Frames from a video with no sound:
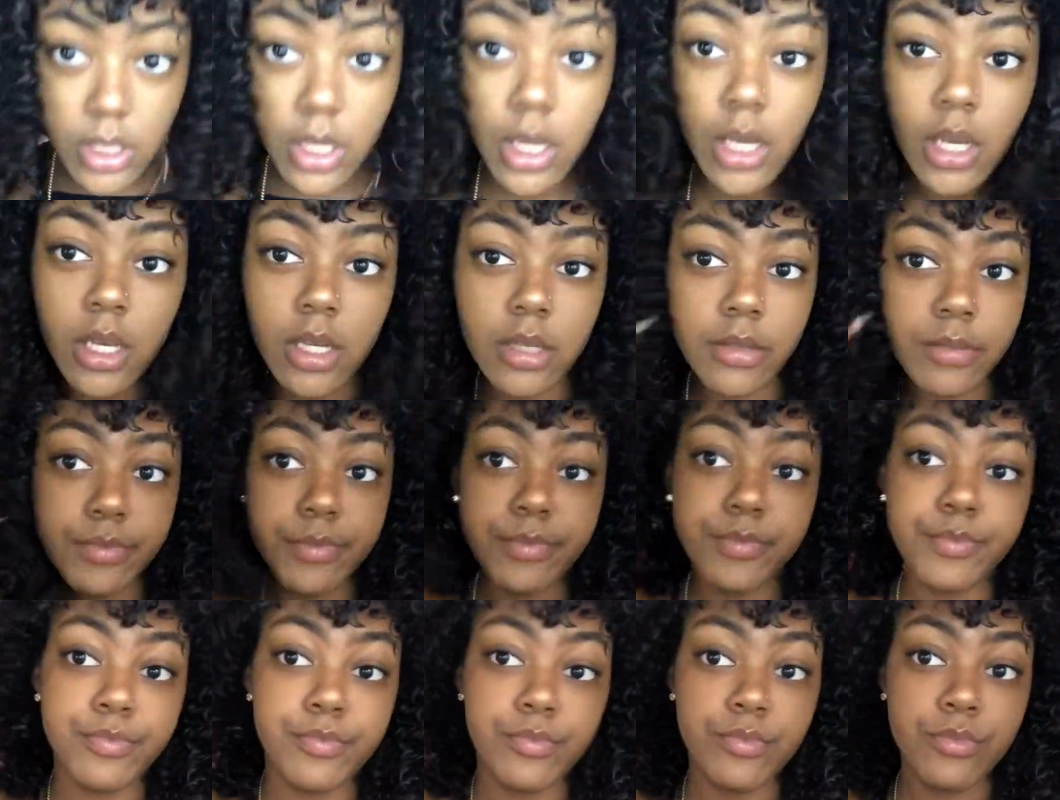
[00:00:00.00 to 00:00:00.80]
look
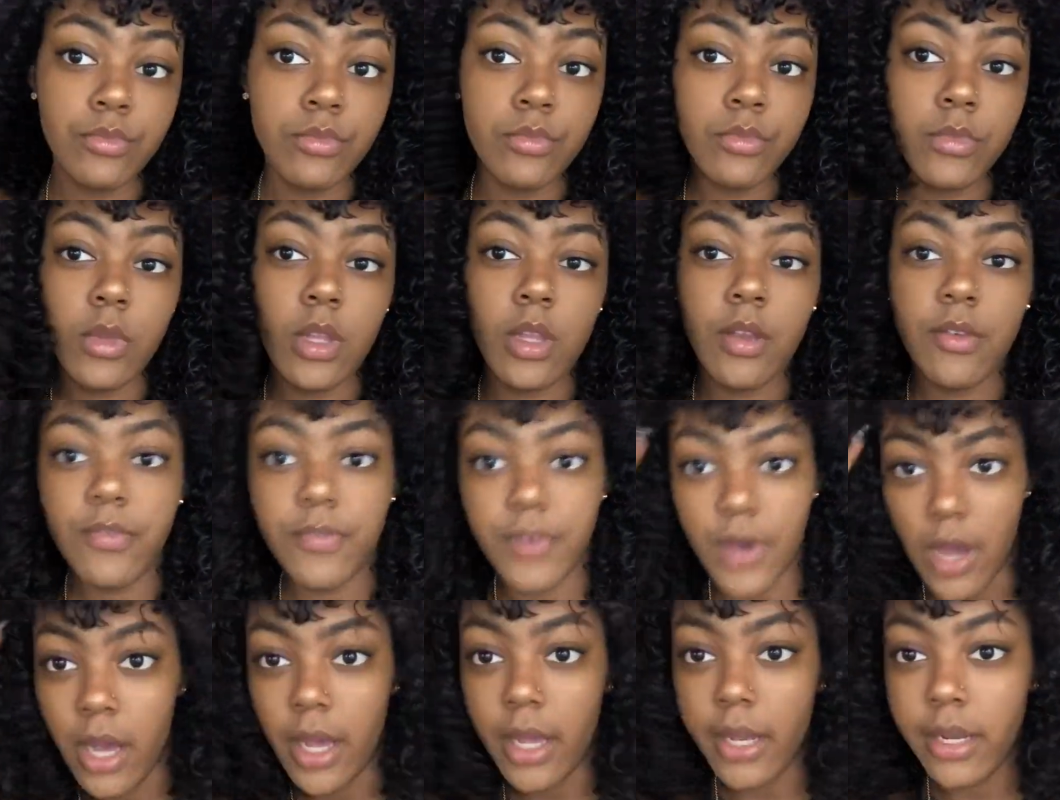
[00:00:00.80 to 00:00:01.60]

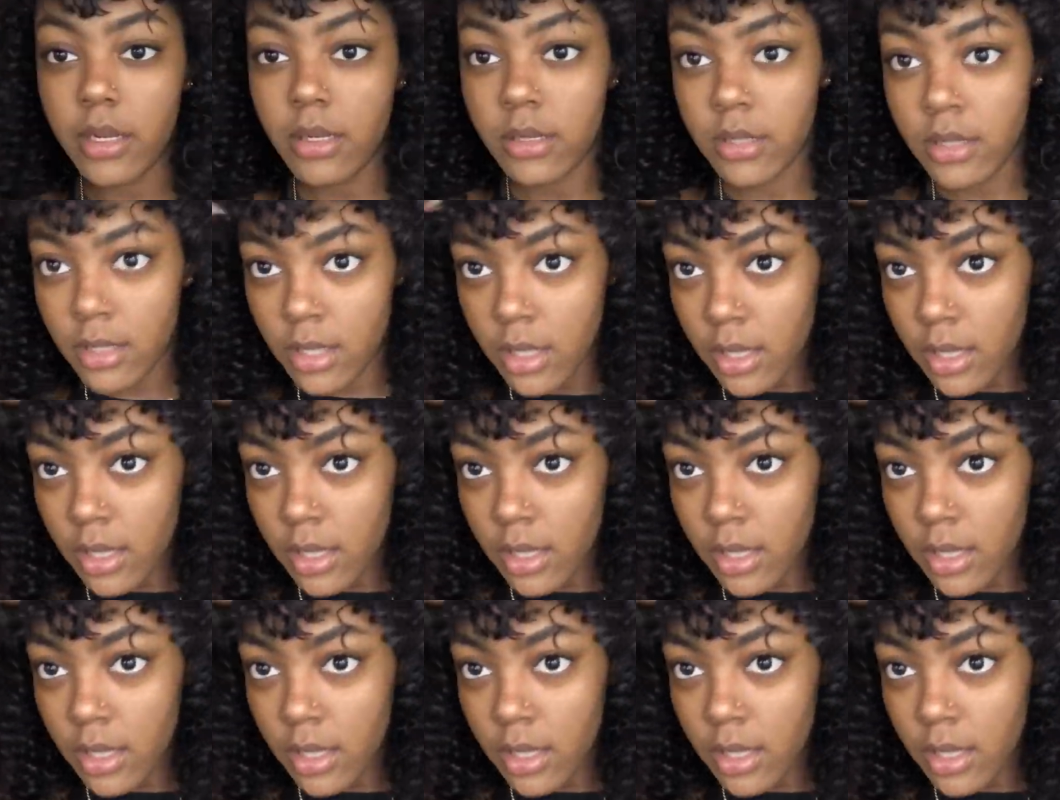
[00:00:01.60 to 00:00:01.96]
fine.